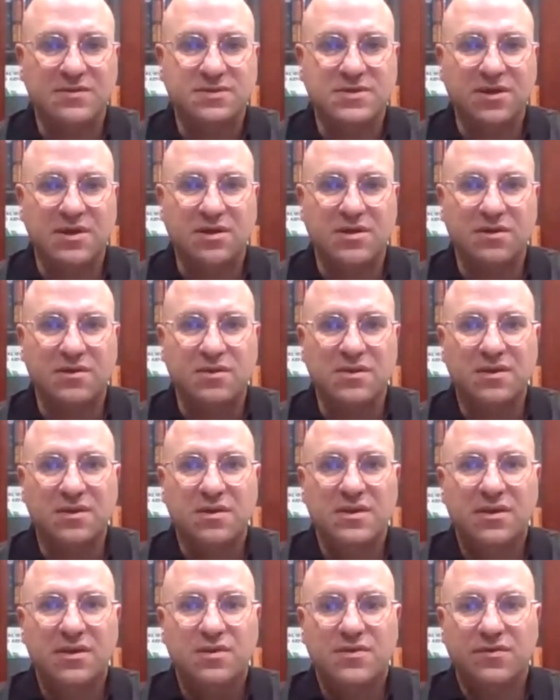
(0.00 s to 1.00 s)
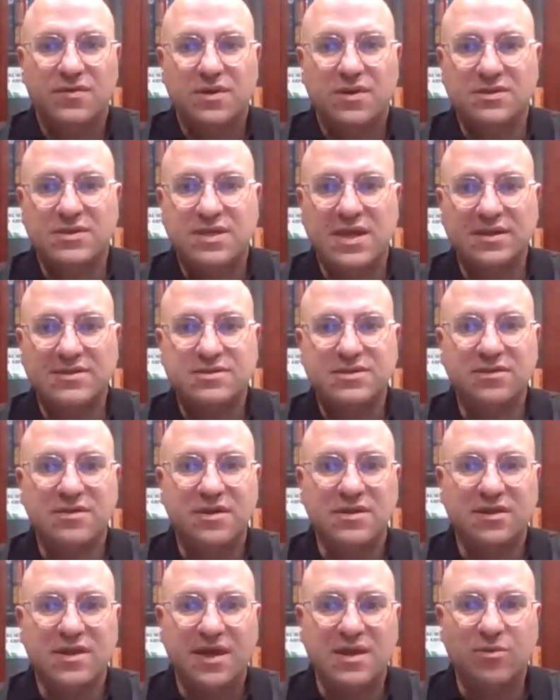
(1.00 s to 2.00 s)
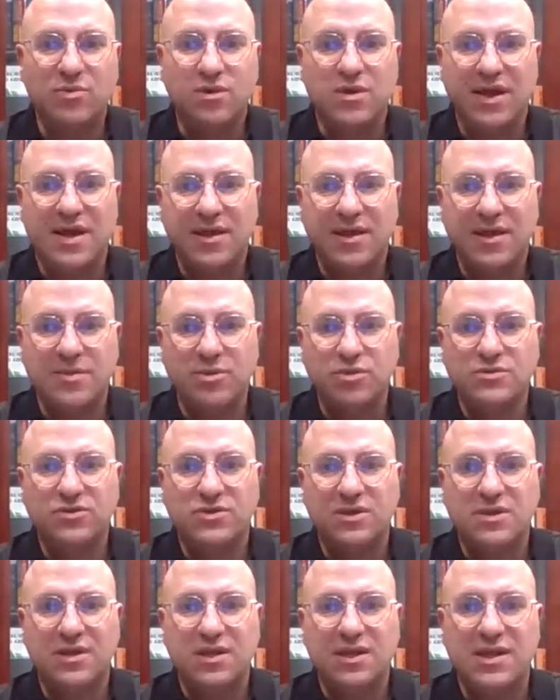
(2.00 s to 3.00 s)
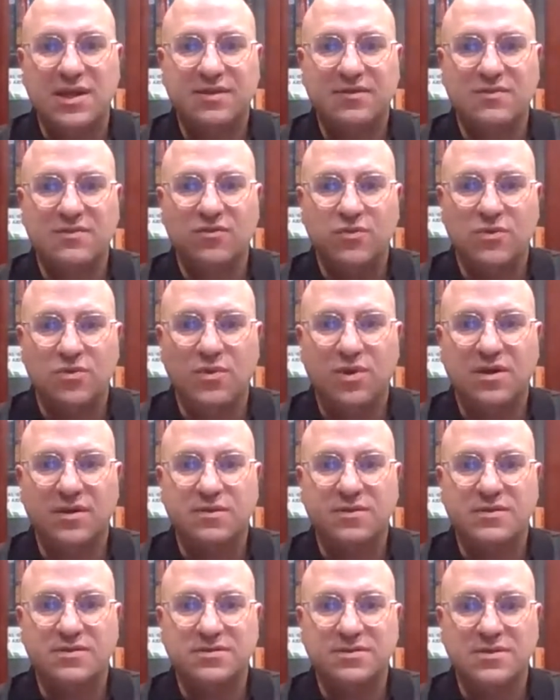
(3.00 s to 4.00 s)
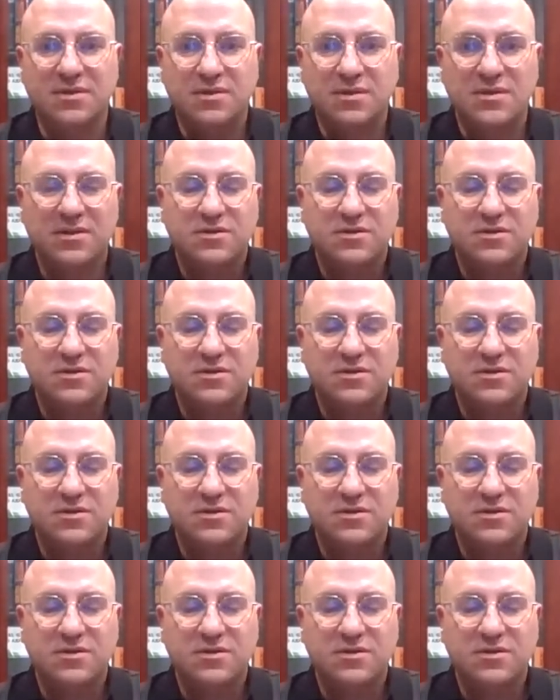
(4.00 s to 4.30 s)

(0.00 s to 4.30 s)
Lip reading: So the data that they were able to collect was